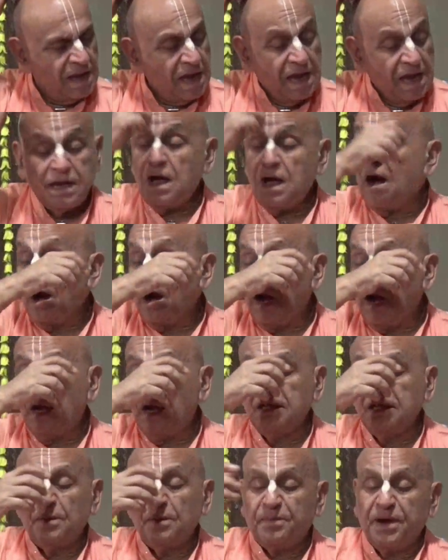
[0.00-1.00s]
and
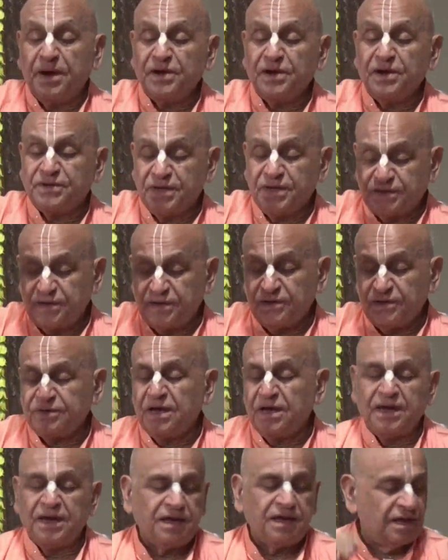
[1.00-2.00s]
all the predecessor
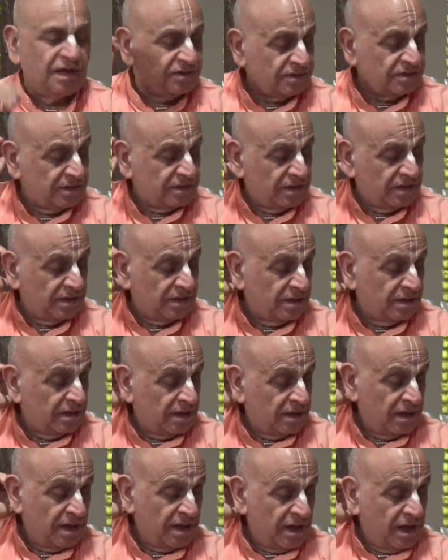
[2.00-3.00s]
acharyas.
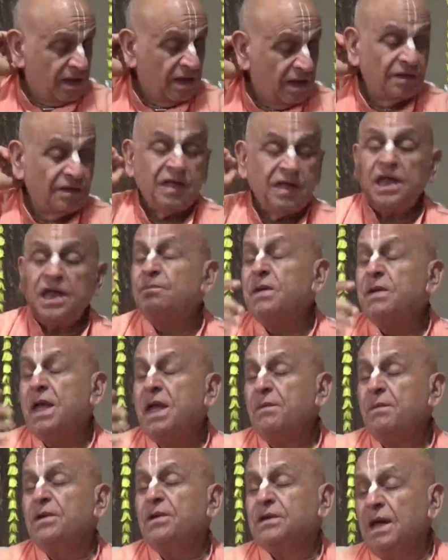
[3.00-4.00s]
There may
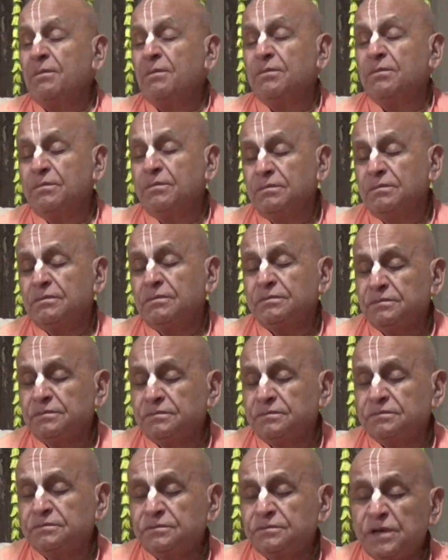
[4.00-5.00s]
be some
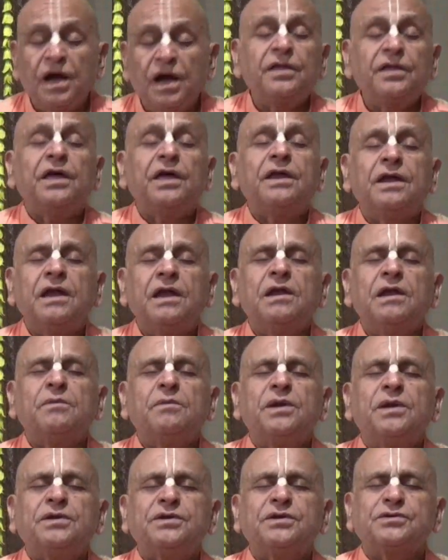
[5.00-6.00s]
other
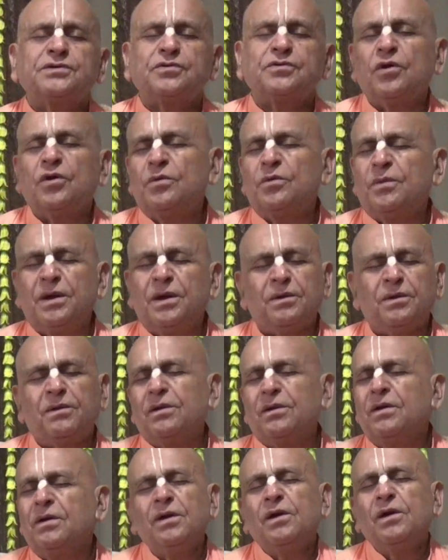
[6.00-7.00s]
liberated soul, but
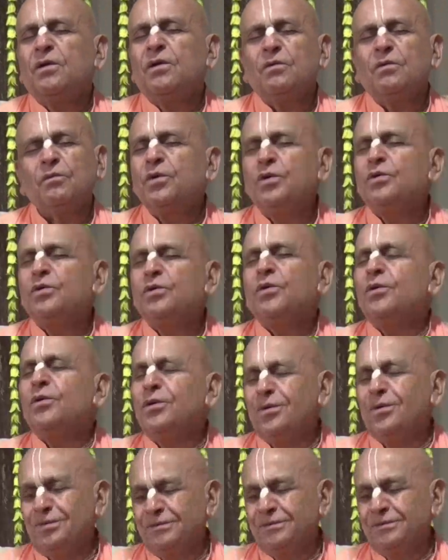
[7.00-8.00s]
we don't
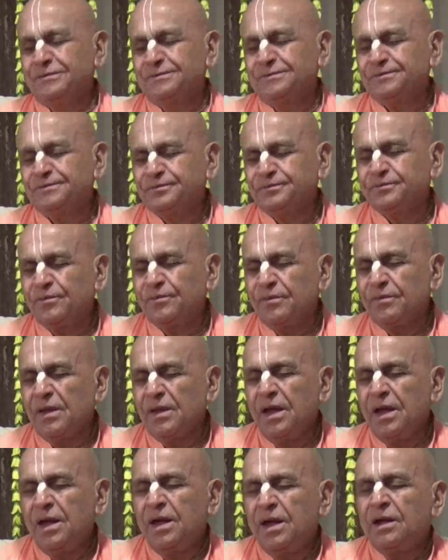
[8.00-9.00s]
know.
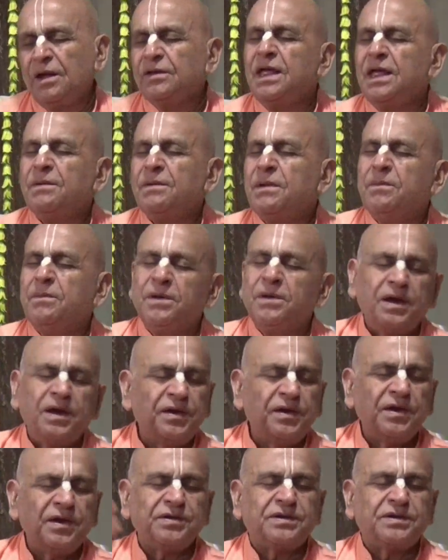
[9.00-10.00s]
They may be
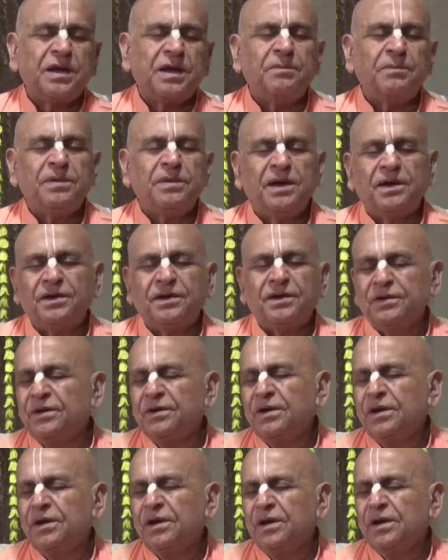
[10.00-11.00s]
hidden somewhere,
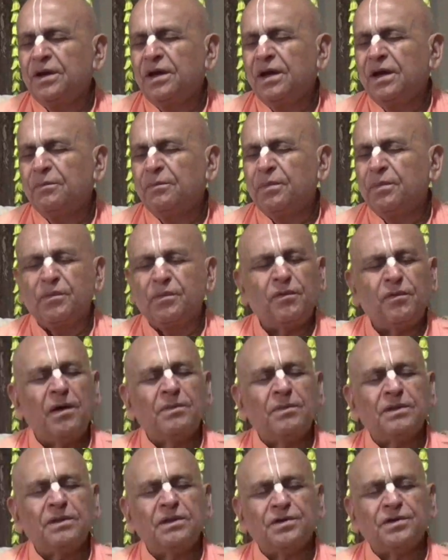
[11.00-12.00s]

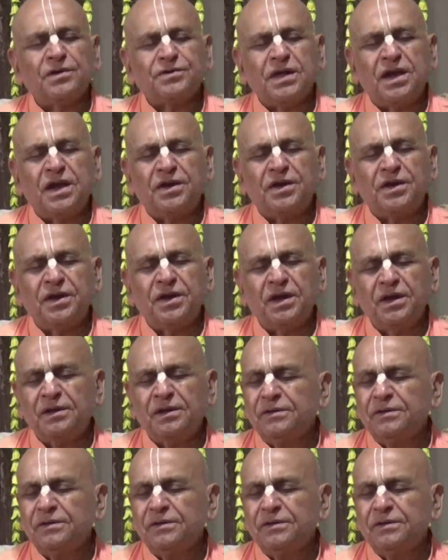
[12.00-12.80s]
performing the austerity